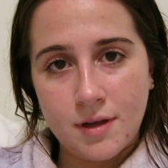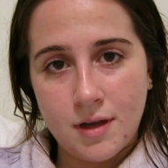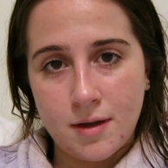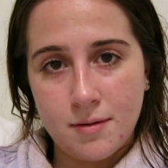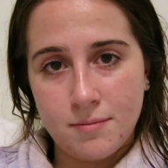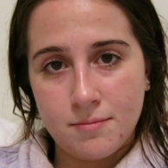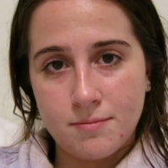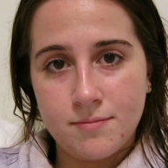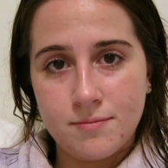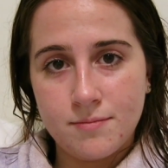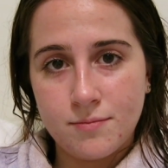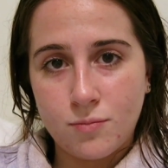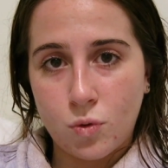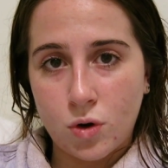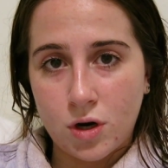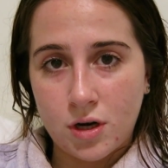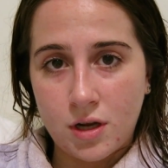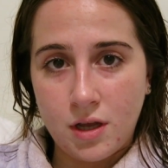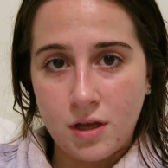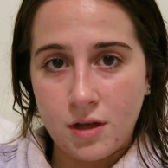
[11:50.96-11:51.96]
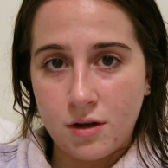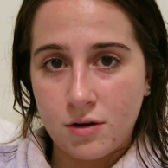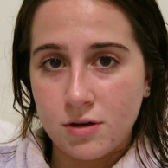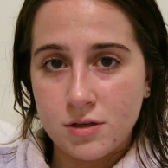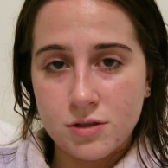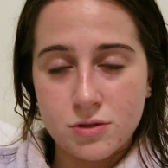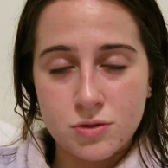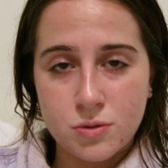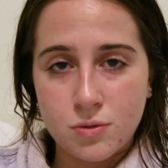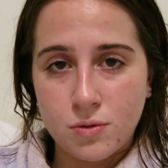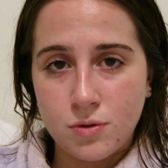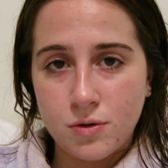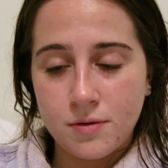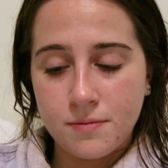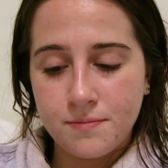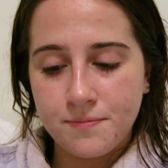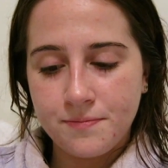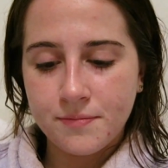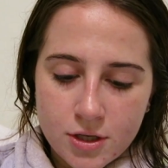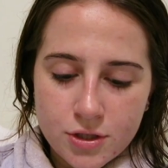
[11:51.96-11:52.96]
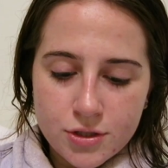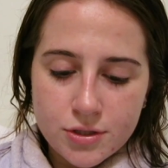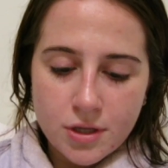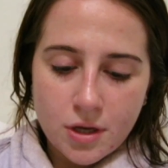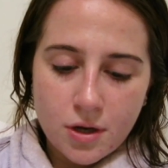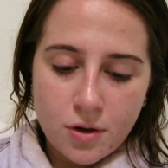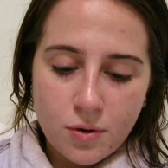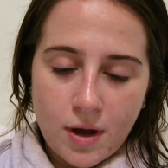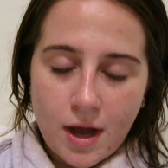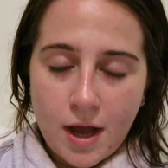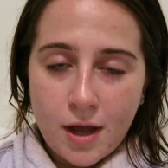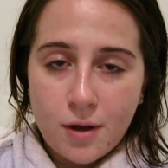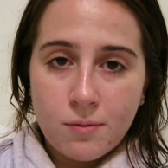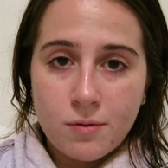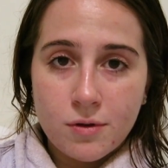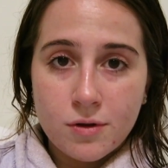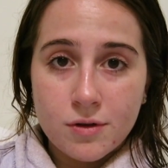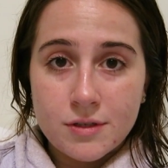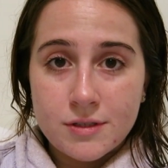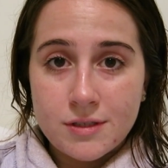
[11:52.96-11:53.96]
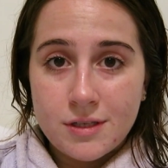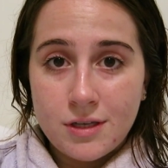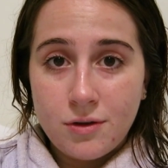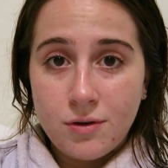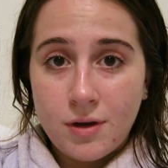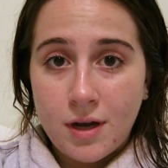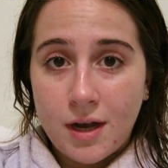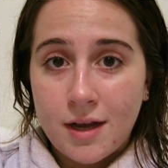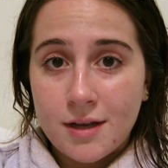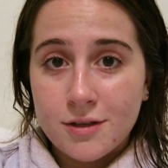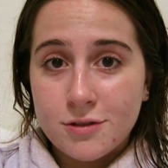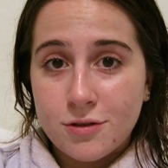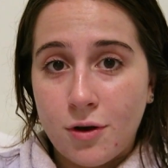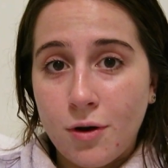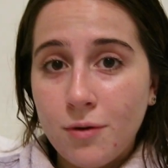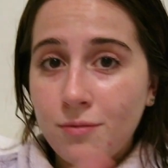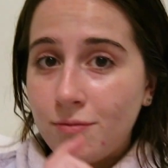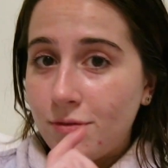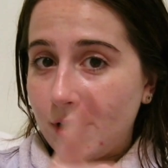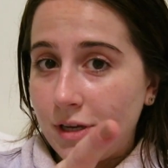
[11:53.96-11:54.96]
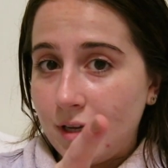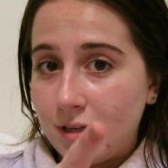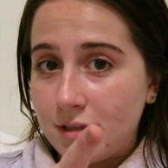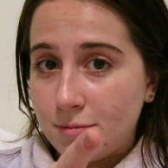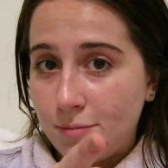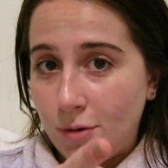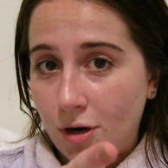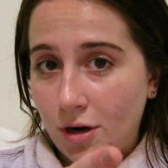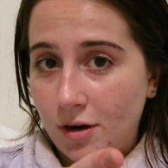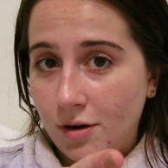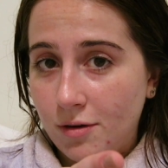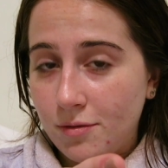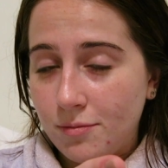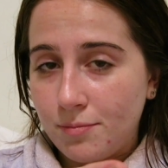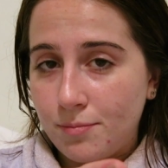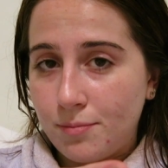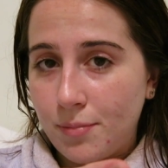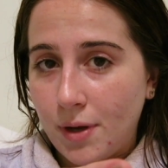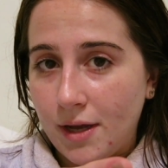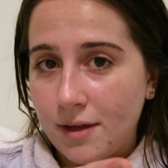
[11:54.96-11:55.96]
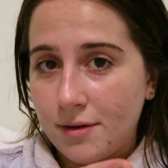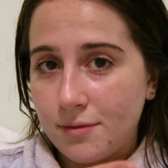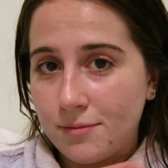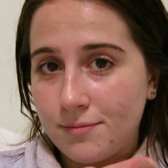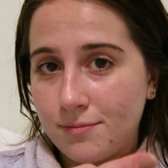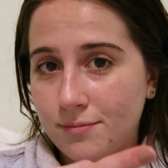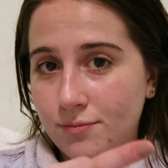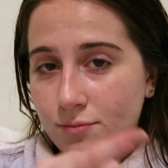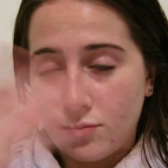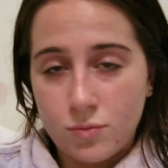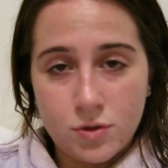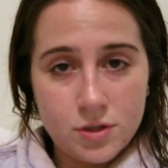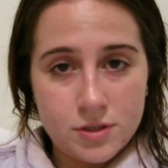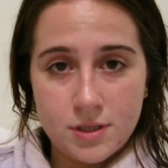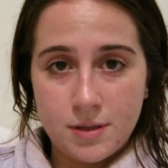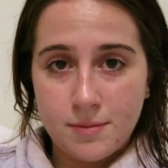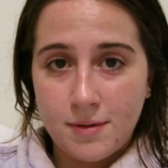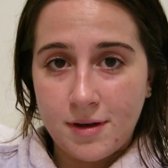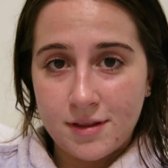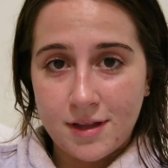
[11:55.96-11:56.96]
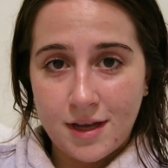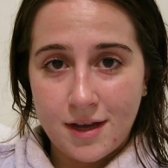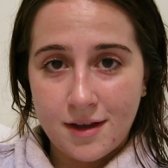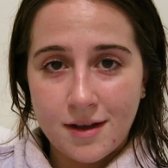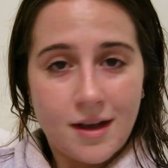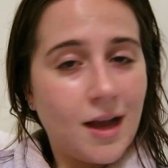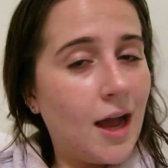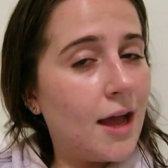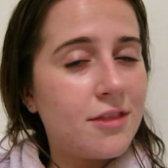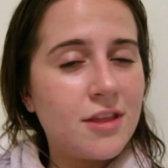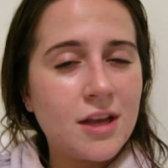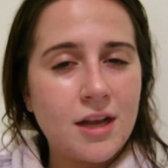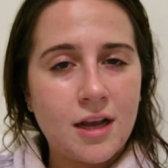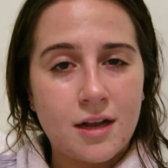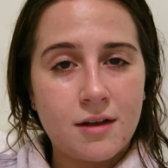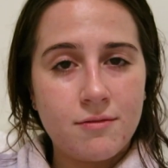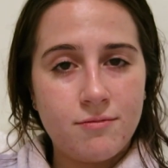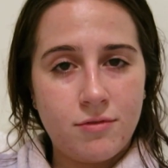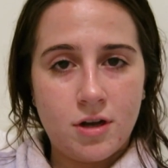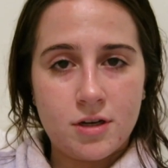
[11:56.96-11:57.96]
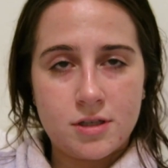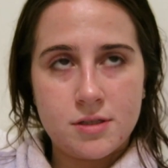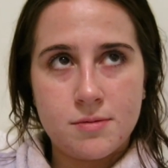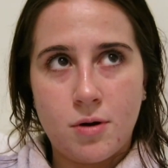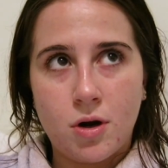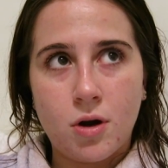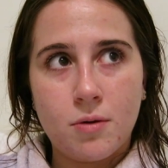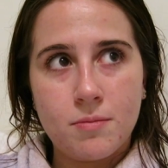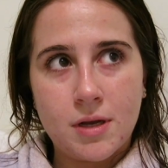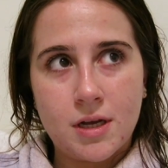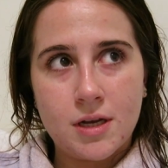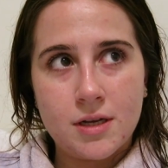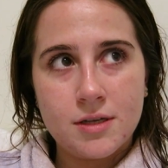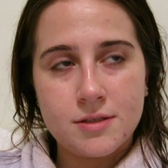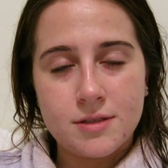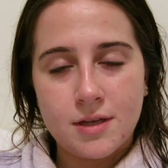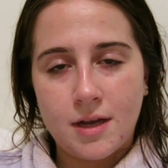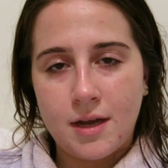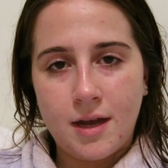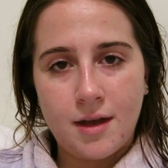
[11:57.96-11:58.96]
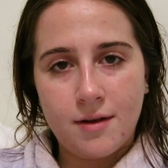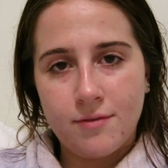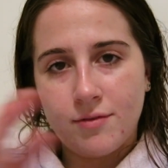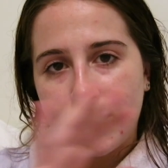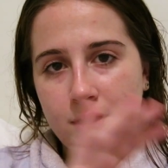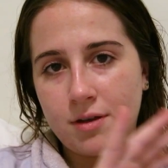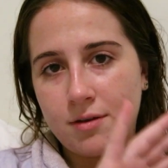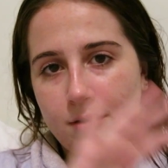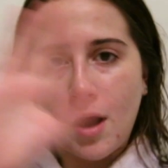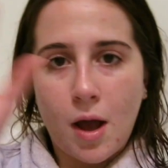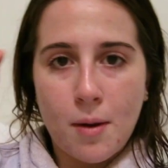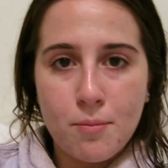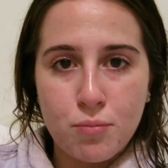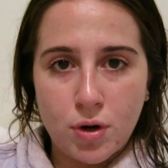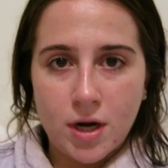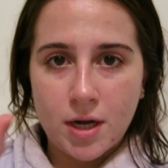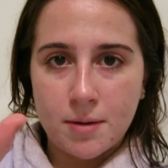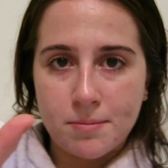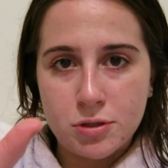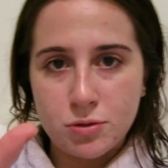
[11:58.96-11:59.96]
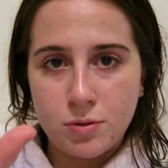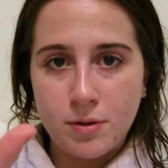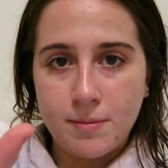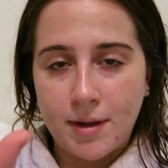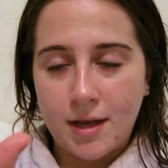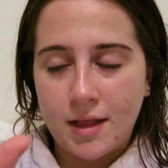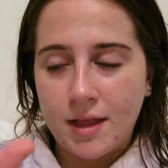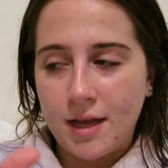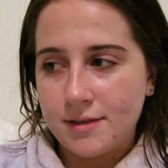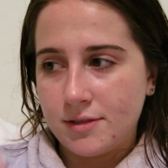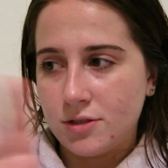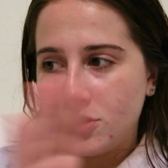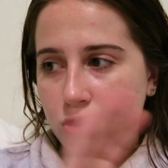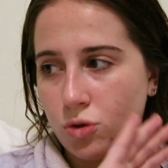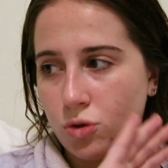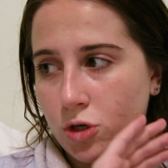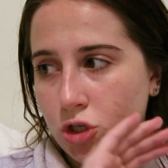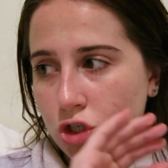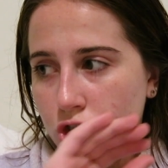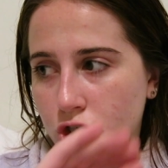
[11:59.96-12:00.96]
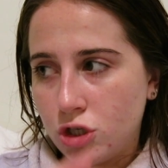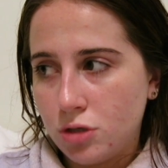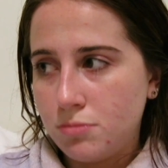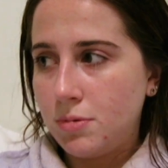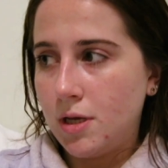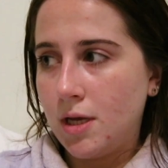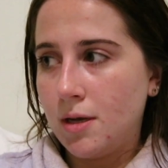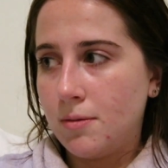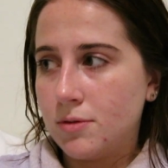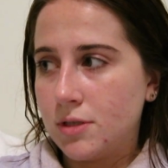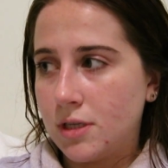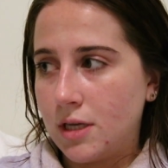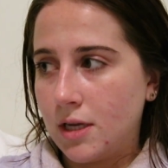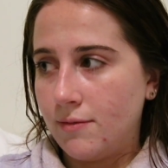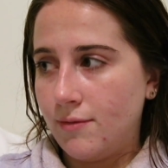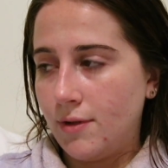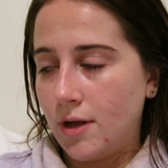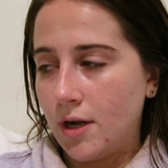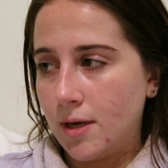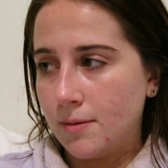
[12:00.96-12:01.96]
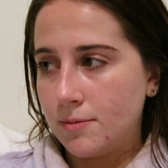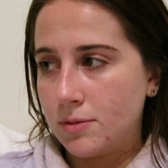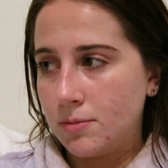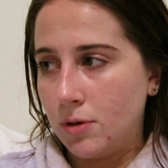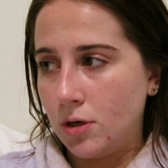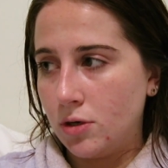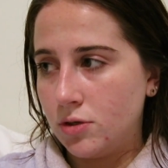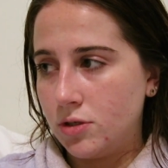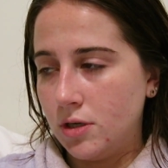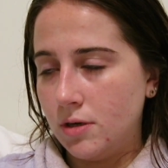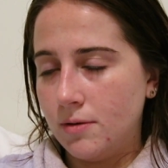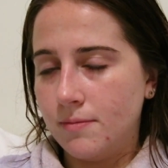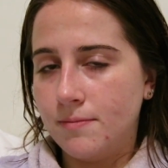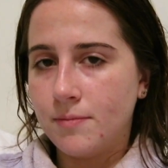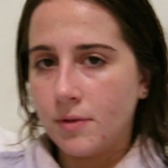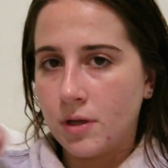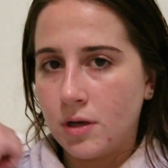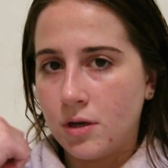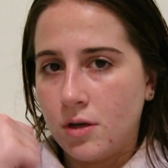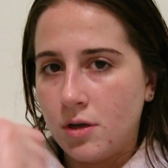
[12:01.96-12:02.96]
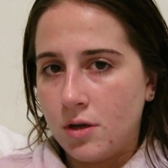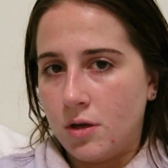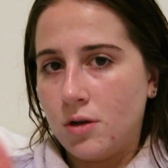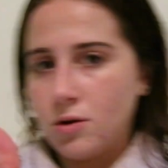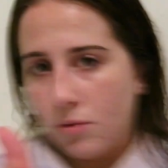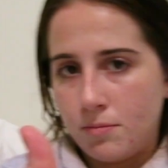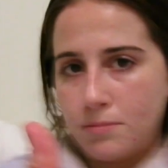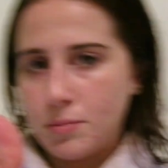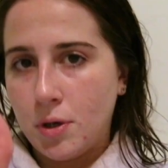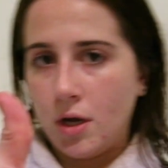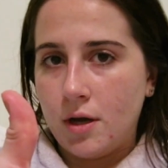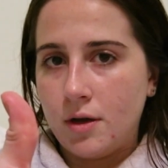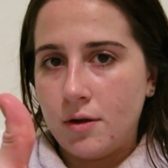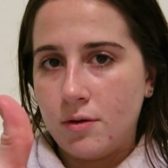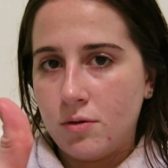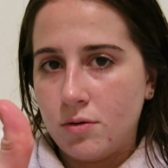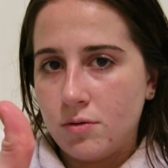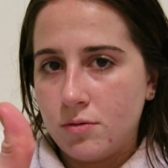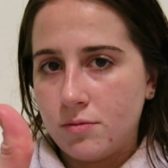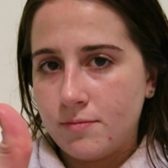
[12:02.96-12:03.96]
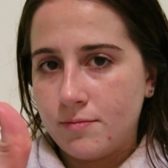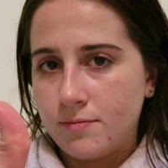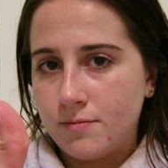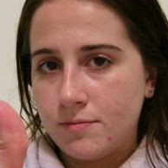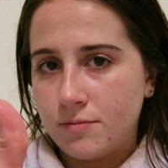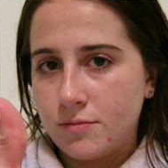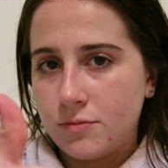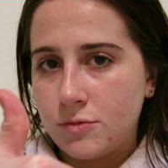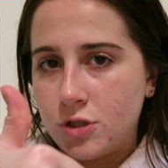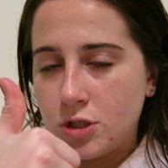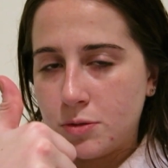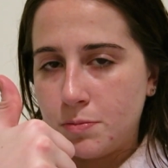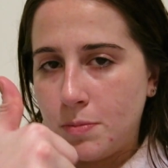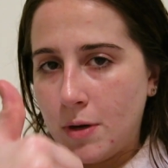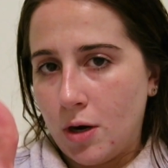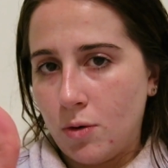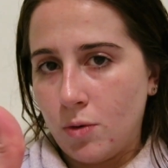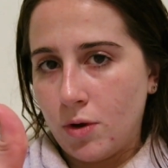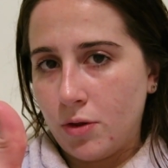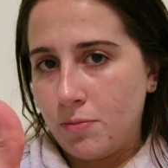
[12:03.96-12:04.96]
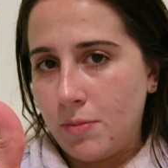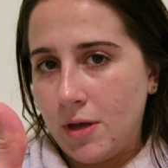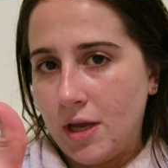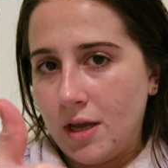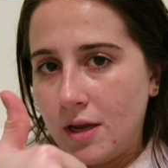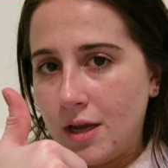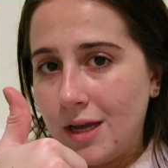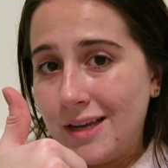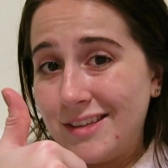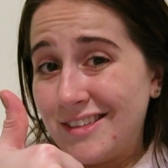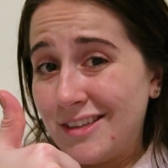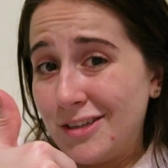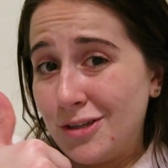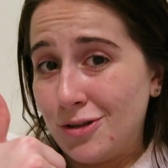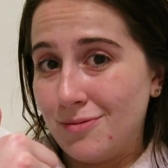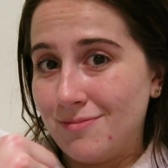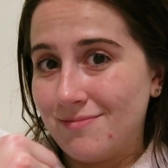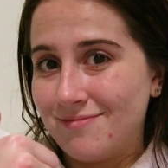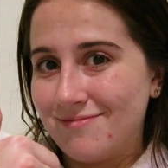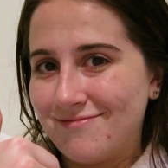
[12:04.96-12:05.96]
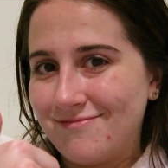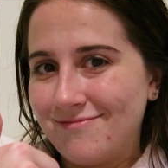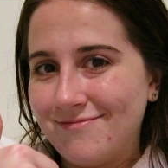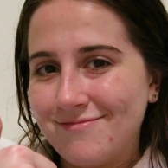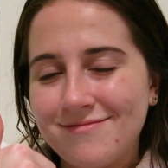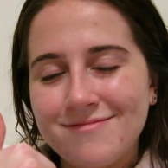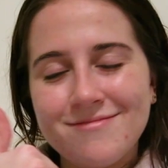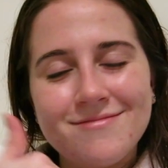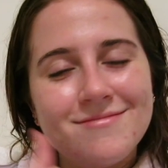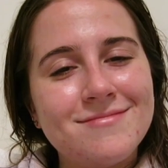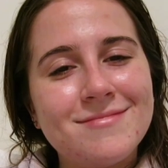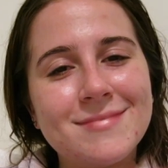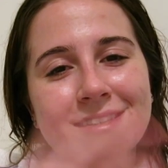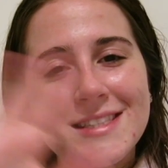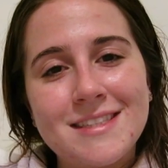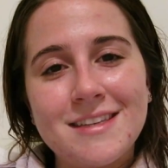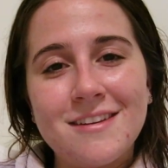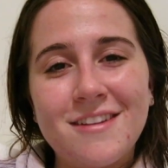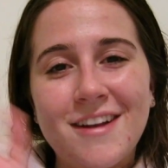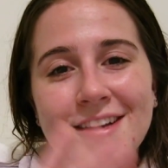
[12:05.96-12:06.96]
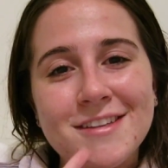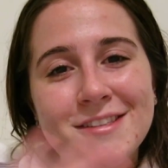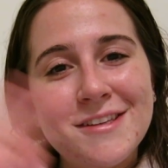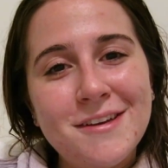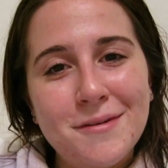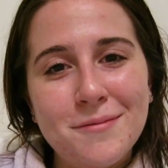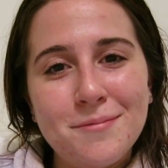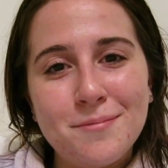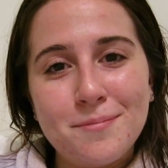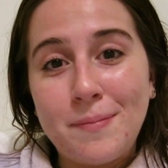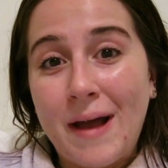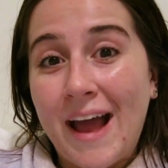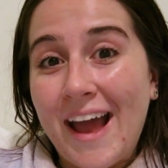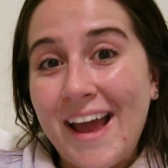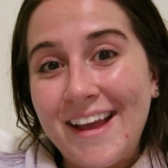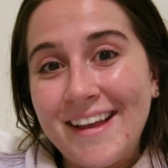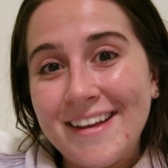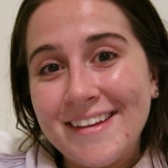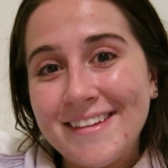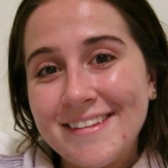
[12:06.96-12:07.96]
I'm working or in school. So I will see you guys hopefully tomorrow, but we'll see about that. I think I can vlog tomorrow because I have like a break between my classes, I should be able to get a vlog up tomorrow too. But just bear with me in case I don't. See you guys soon. Bye!